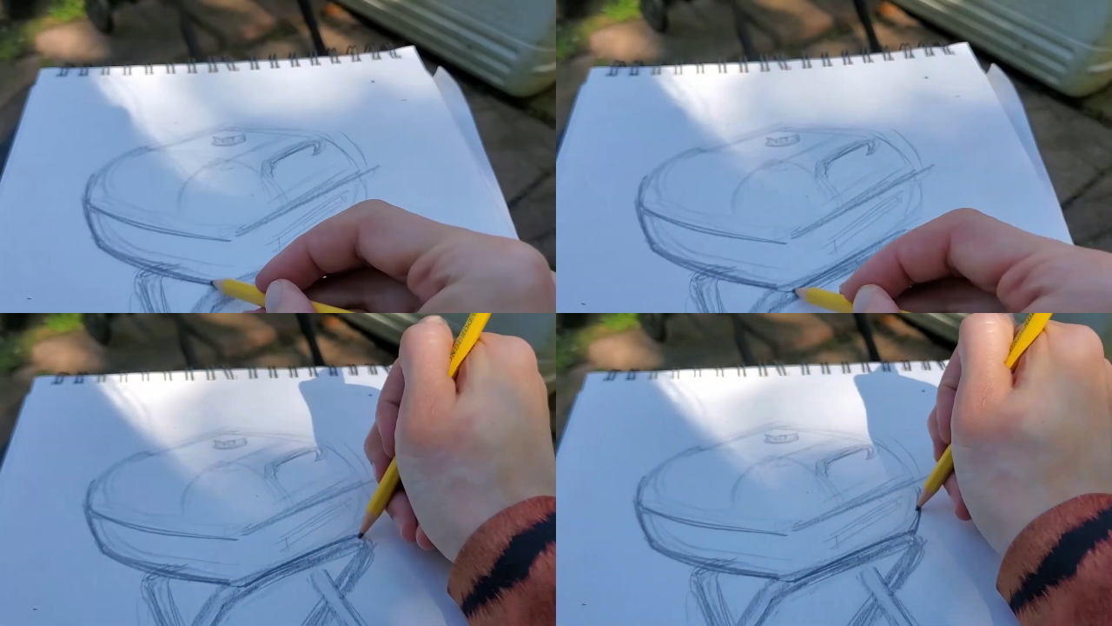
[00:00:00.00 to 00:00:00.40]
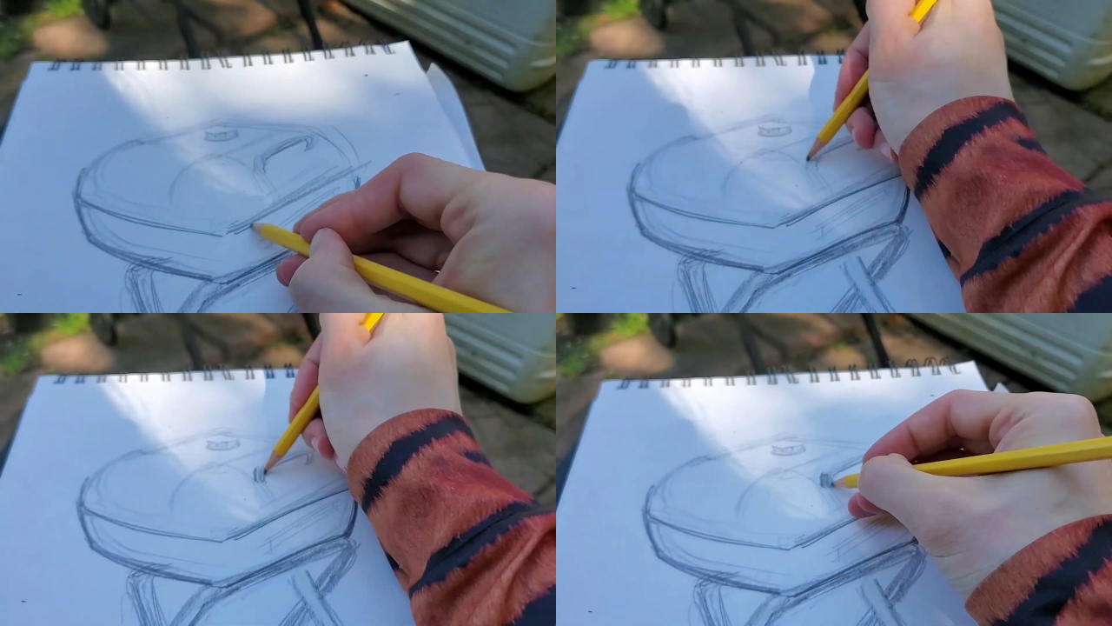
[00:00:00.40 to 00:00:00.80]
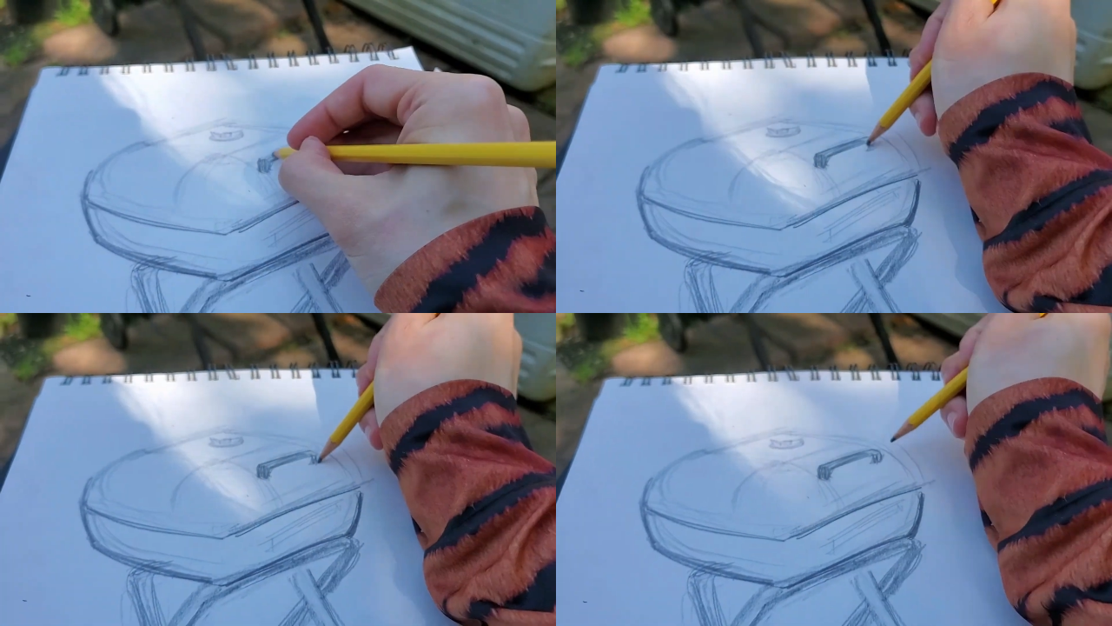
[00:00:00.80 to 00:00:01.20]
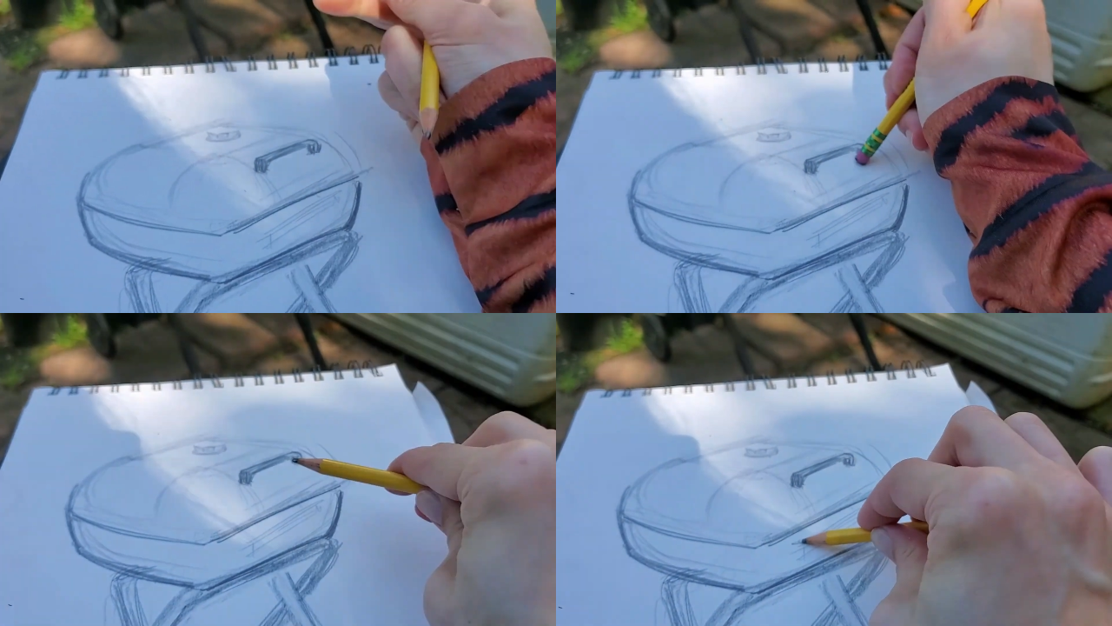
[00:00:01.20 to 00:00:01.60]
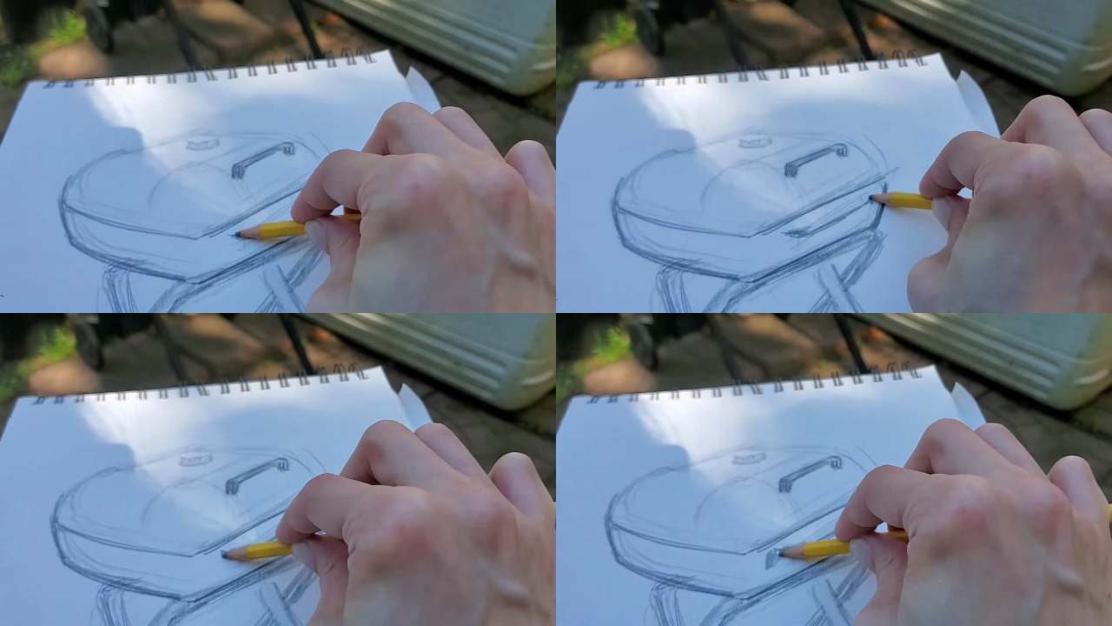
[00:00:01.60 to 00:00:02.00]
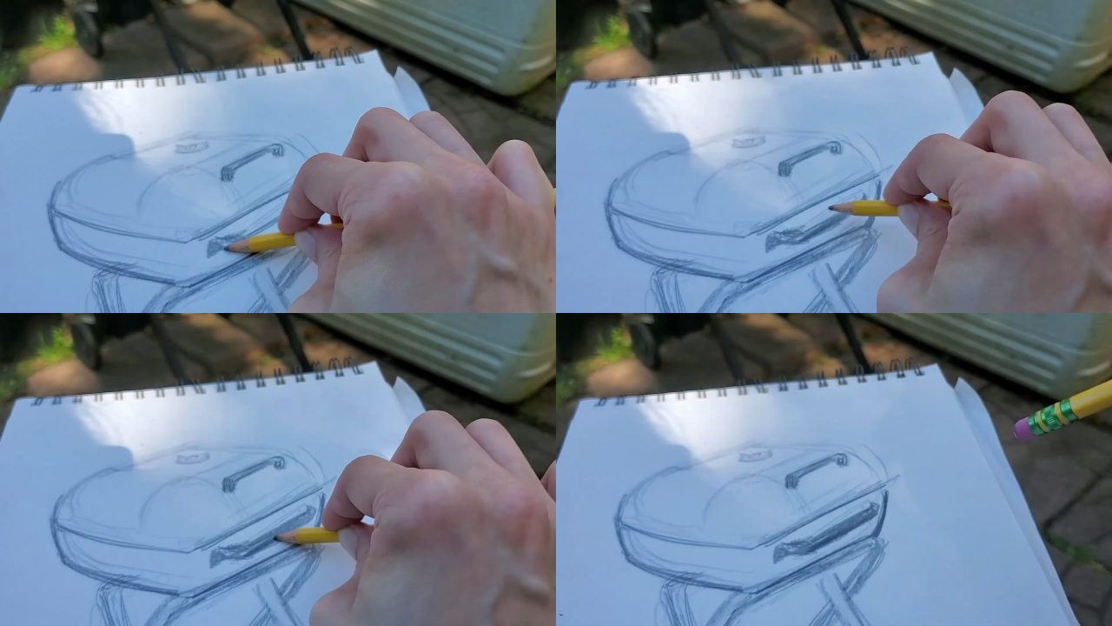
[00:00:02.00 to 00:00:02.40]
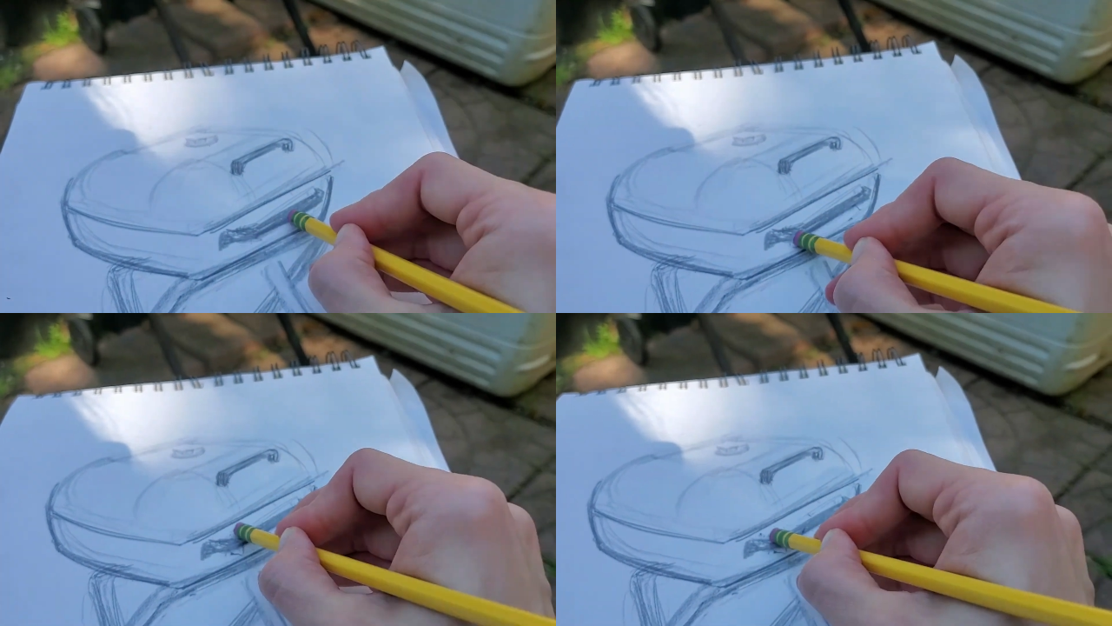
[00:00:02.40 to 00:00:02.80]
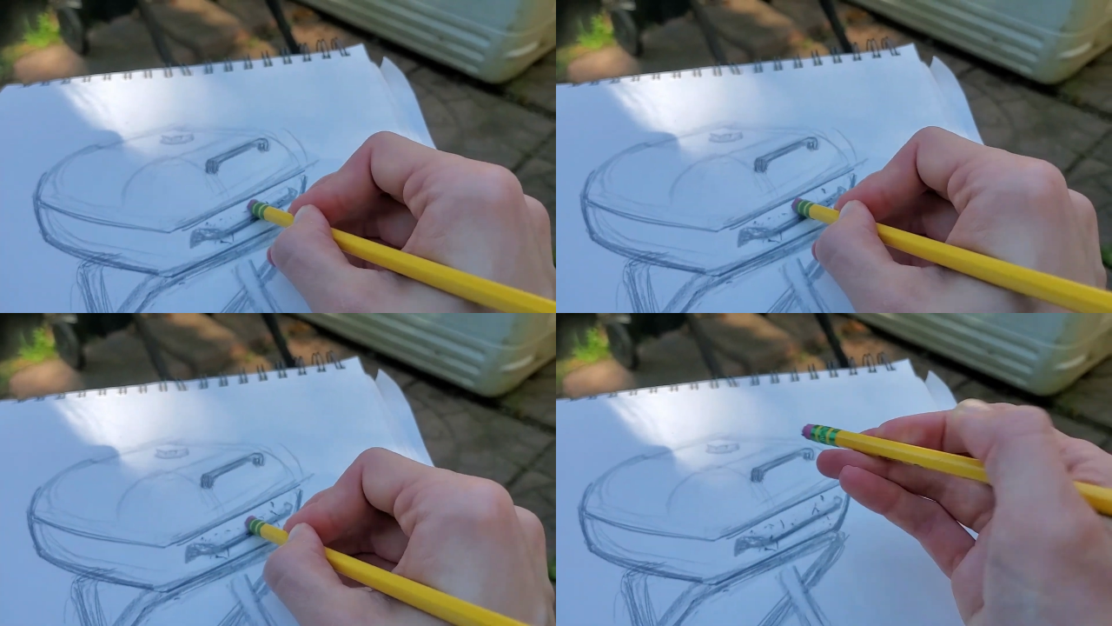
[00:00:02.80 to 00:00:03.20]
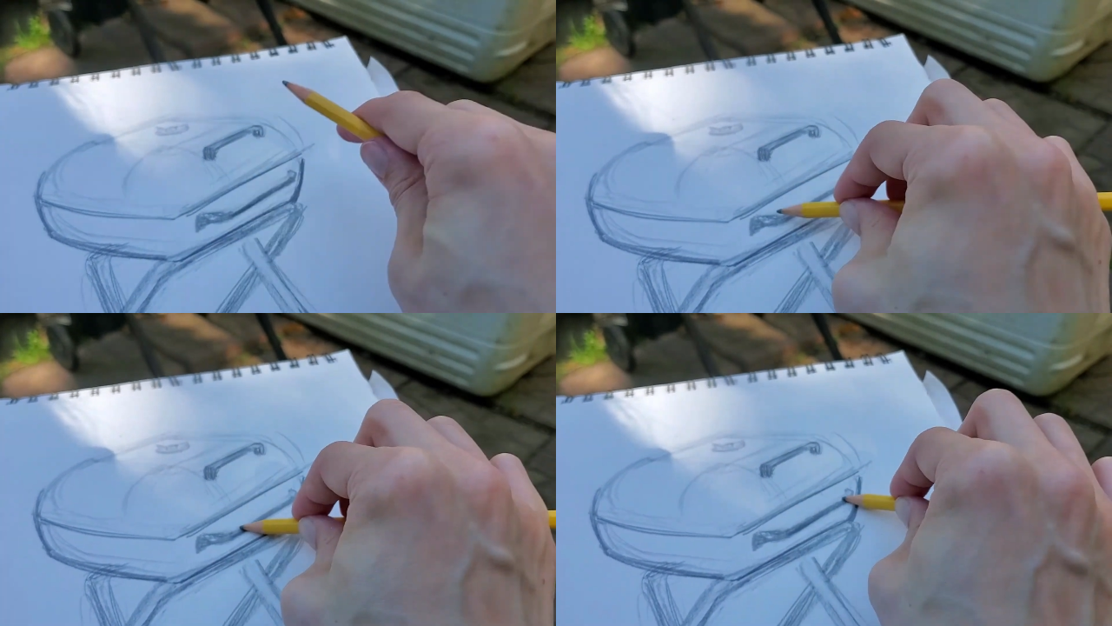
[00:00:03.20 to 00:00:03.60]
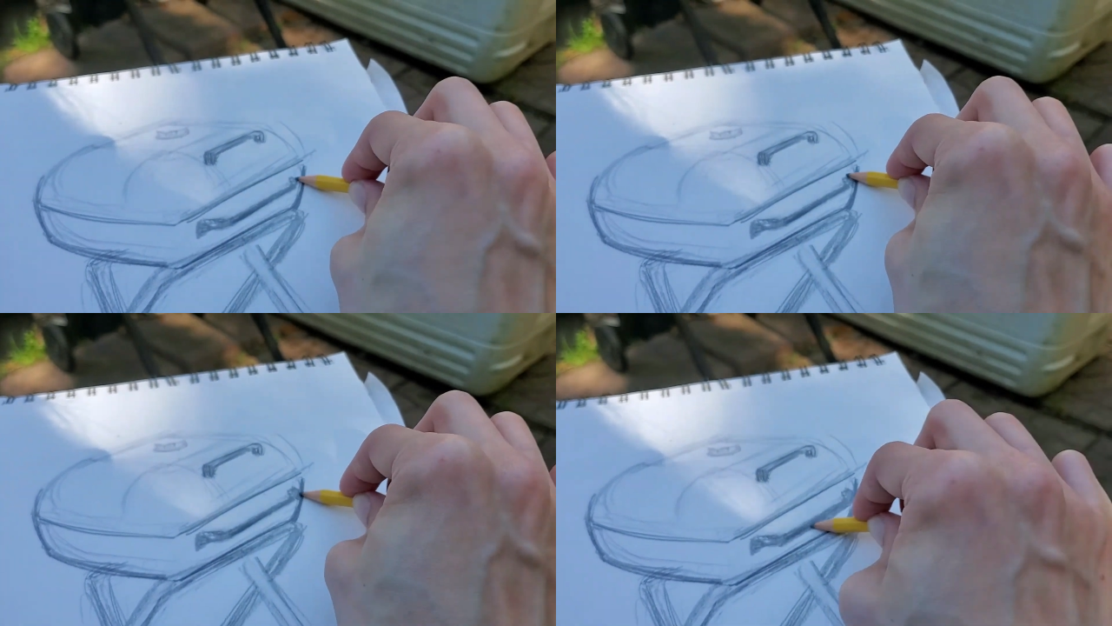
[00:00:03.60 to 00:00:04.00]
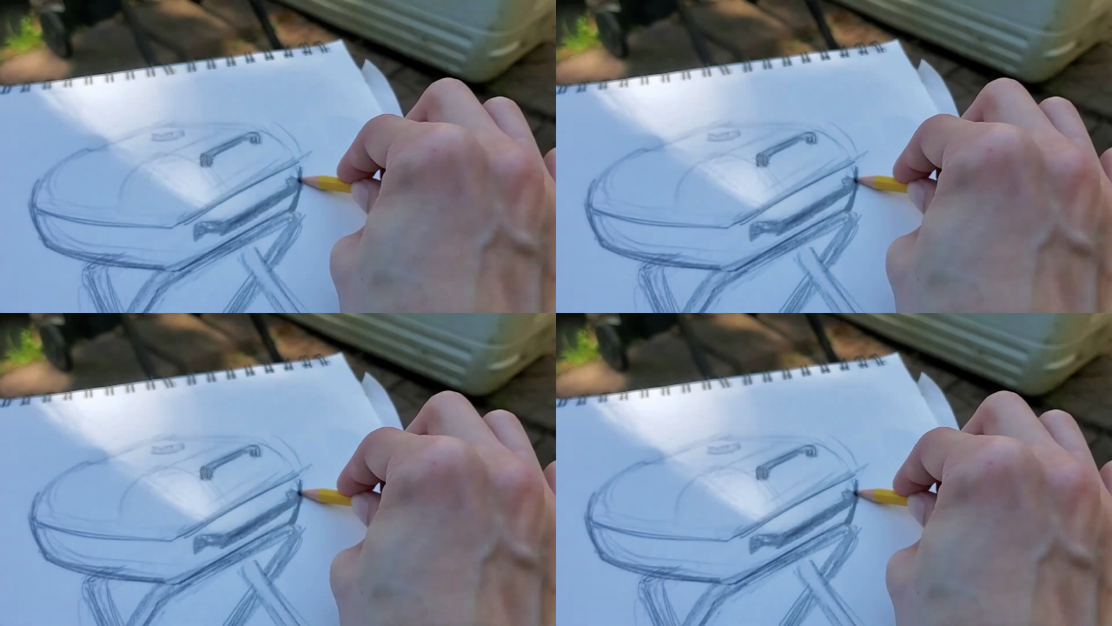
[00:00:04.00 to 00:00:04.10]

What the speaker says: [unreadable: no face in view]